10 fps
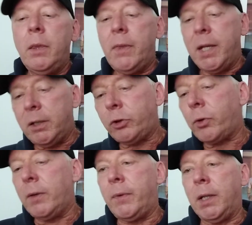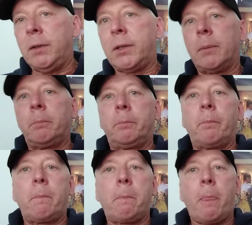The history of these,
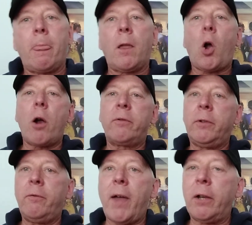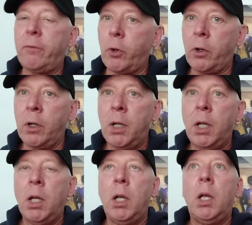Carven Vetiver.
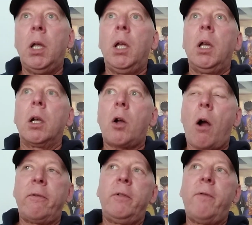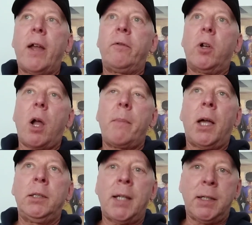Carven Vetiver come
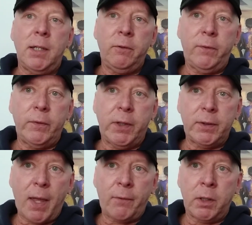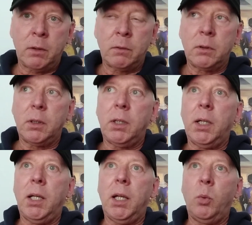out in 1957.
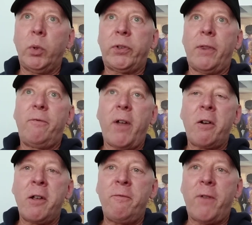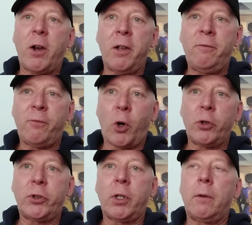It was the very, very
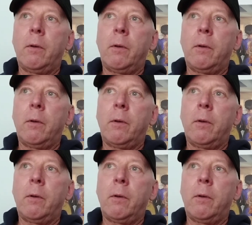first